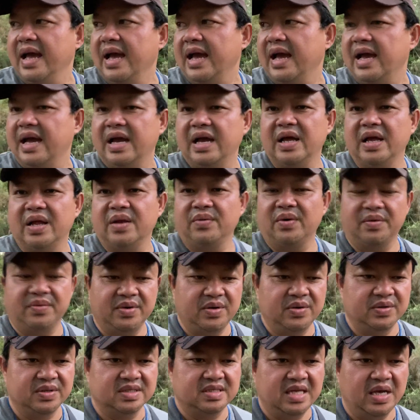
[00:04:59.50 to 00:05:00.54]
And what we
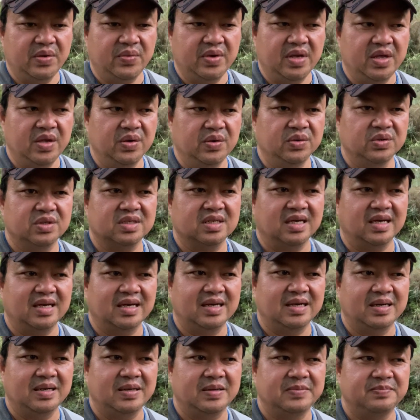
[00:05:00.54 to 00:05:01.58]
do is that we use
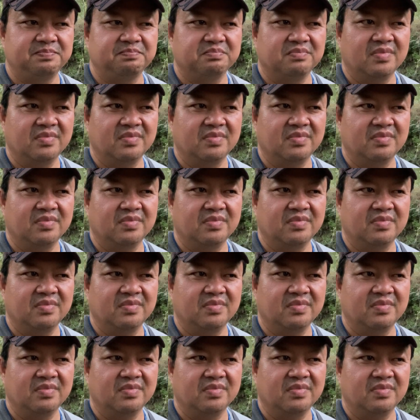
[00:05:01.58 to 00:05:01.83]
squirrel,